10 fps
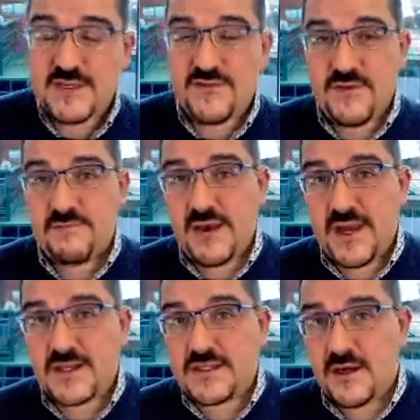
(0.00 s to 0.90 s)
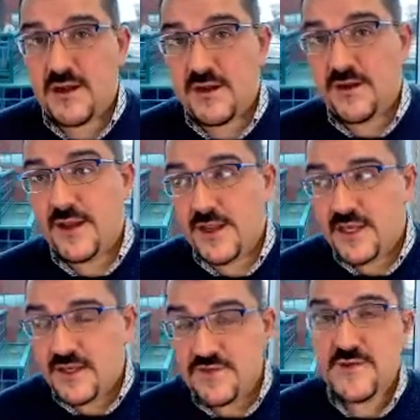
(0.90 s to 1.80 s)
impacts on
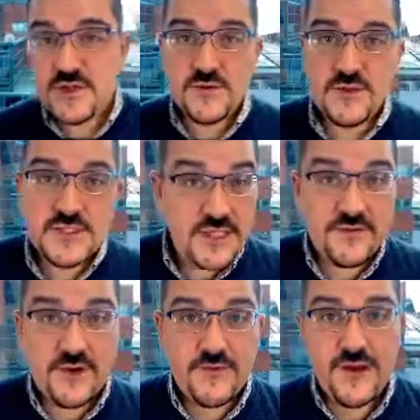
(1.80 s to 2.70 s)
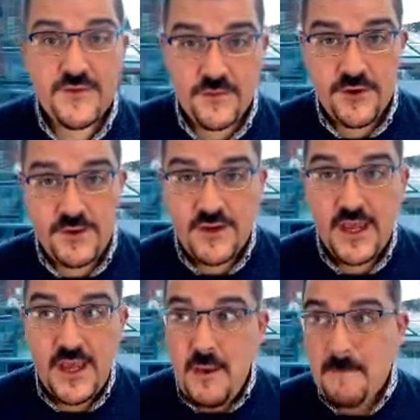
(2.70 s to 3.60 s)
individuals living around the world
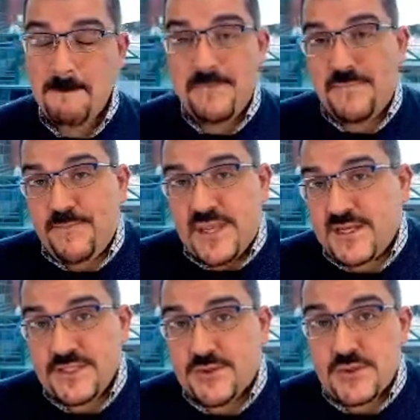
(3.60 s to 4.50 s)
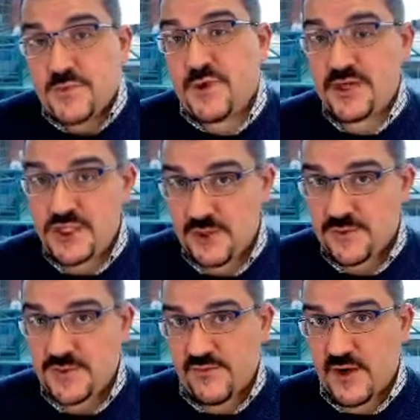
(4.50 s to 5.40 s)
because their spreadsheet
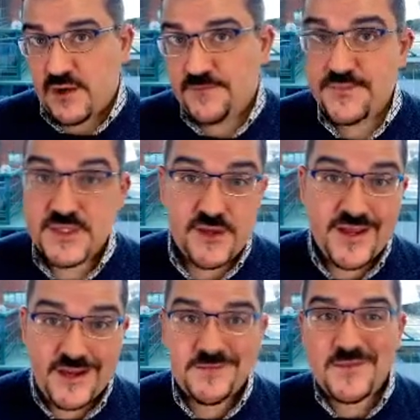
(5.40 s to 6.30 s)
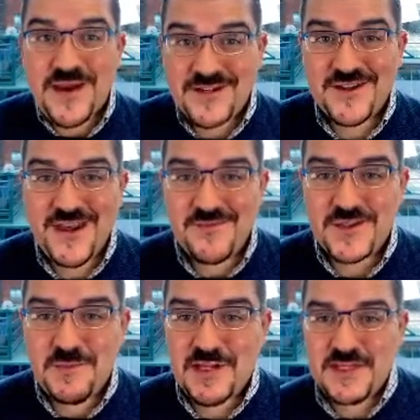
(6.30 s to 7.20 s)
was wrong. So that comes back to that
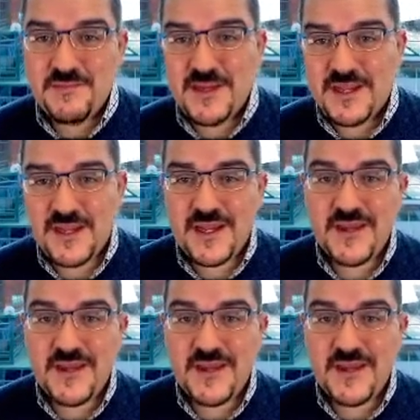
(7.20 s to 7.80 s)
responsibility